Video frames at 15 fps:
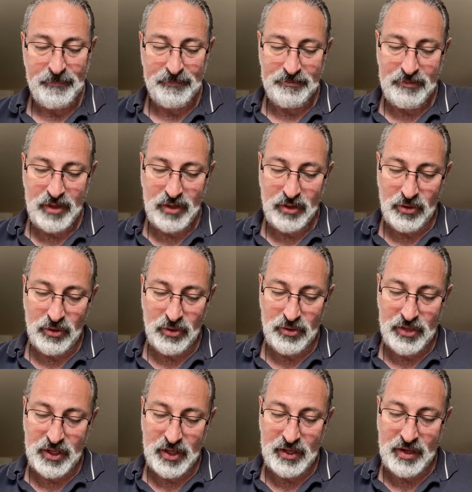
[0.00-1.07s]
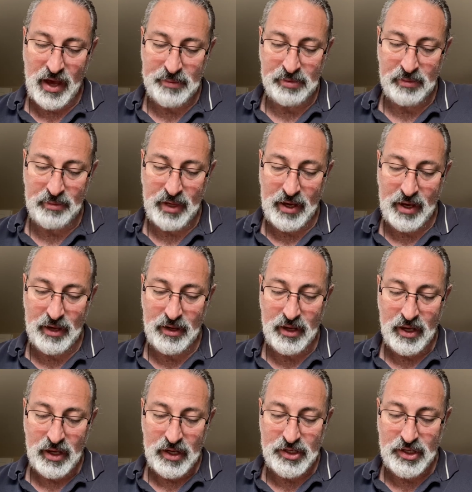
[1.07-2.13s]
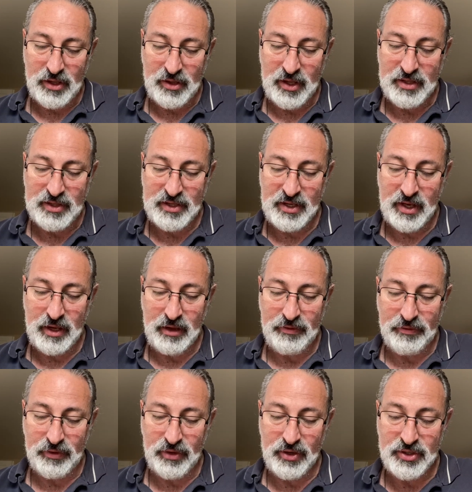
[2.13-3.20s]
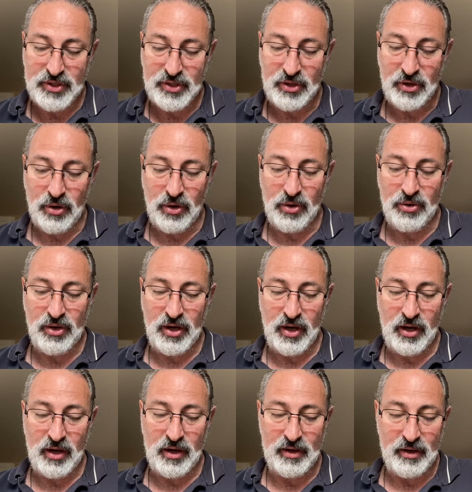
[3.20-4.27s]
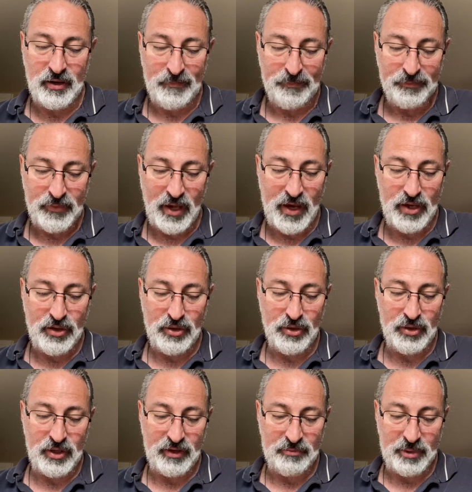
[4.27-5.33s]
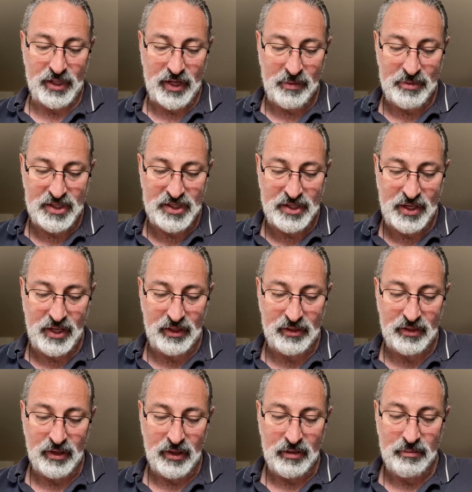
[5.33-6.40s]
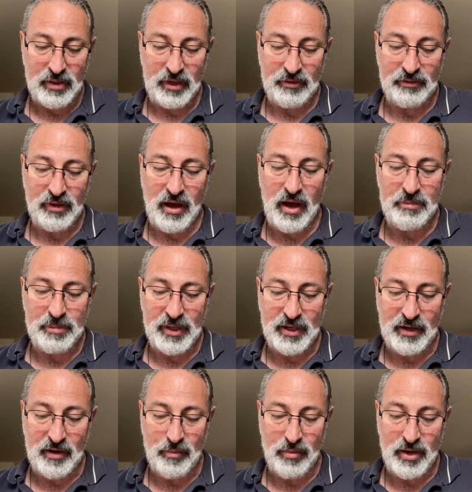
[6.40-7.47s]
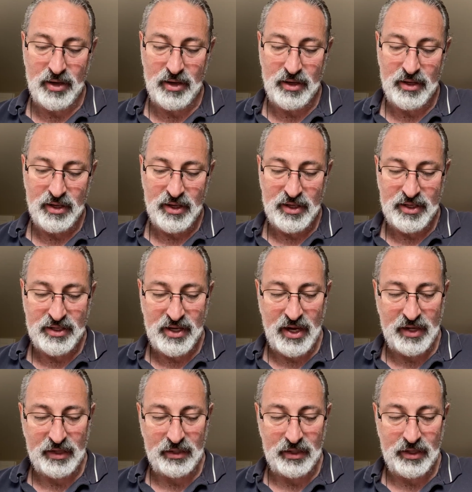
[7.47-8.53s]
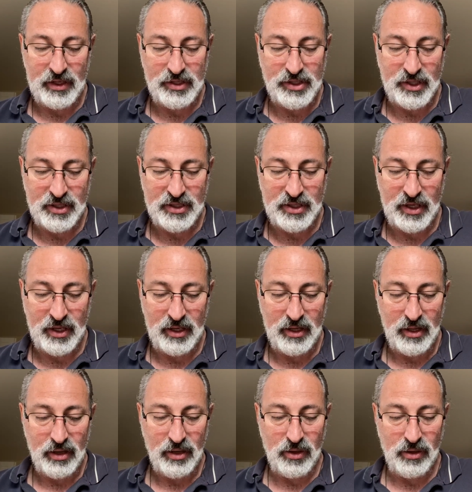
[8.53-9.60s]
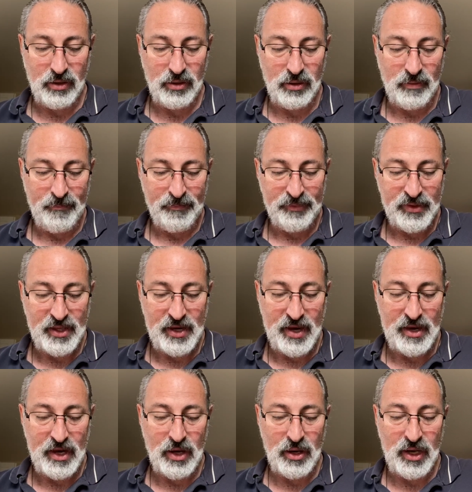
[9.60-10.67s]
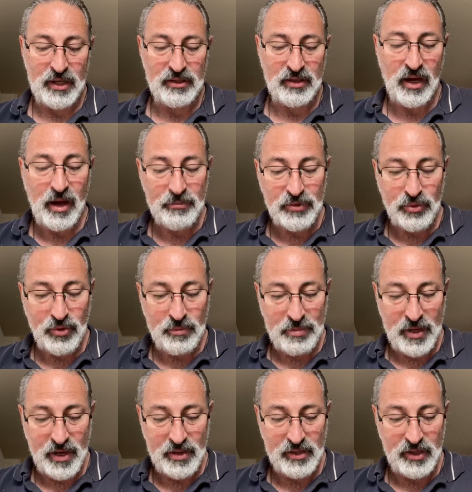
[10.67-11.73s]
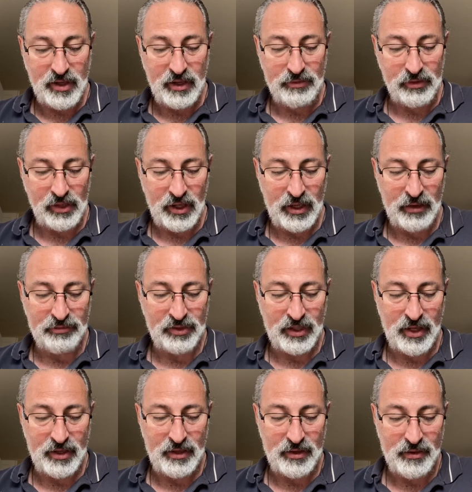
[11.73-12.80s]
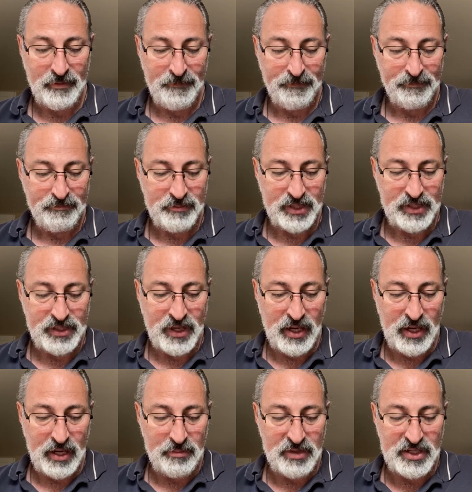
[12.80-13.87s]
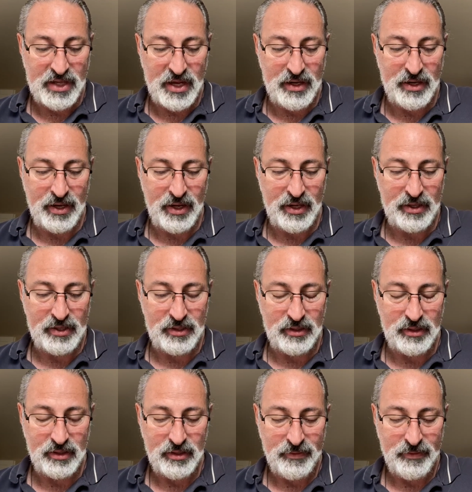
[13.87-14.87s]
Behold, the unhappy man shall then say first, O God, I could have become a saint, but have not become one. Secondly, he shall say, Oh, that I now had time to repair the evil I have done, but time is at an end.